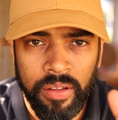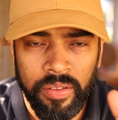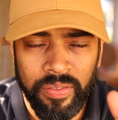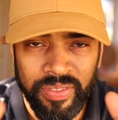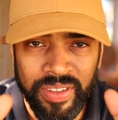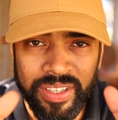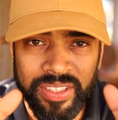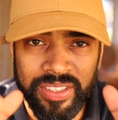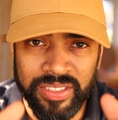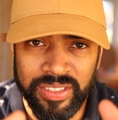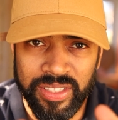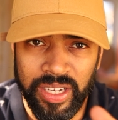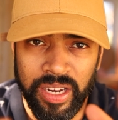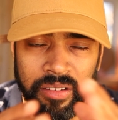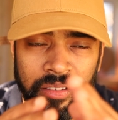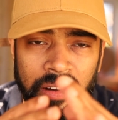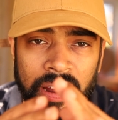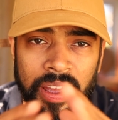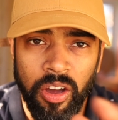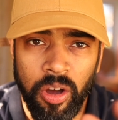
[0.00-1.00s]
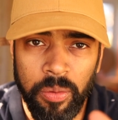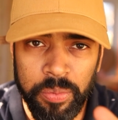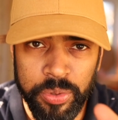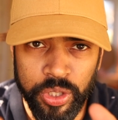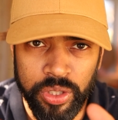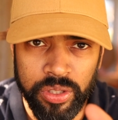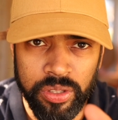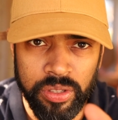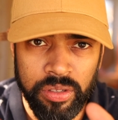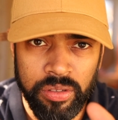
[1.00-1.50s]
this is a great
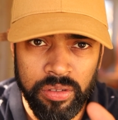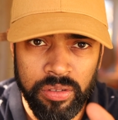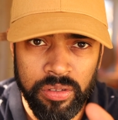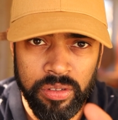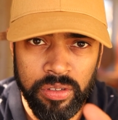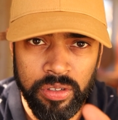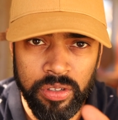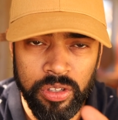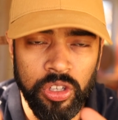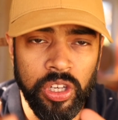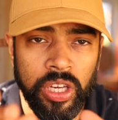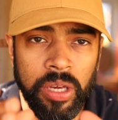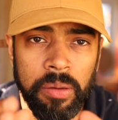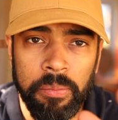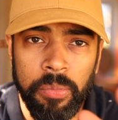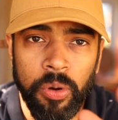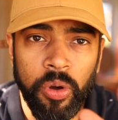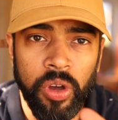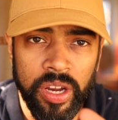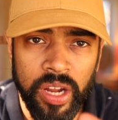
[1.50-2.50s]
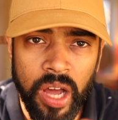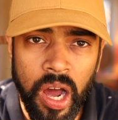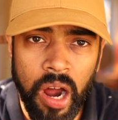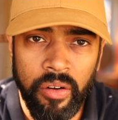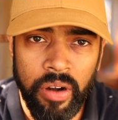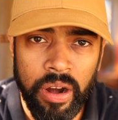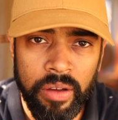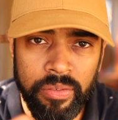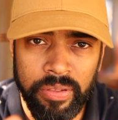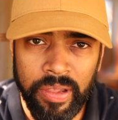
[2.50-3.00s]
option. You can put an
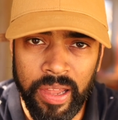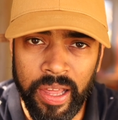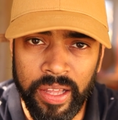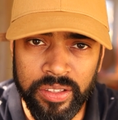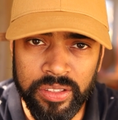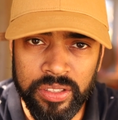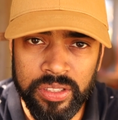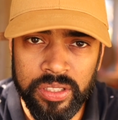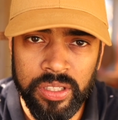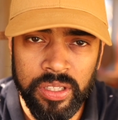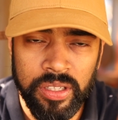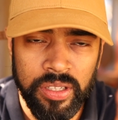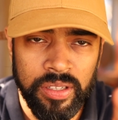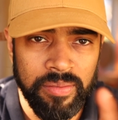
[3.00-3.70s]
RF lens,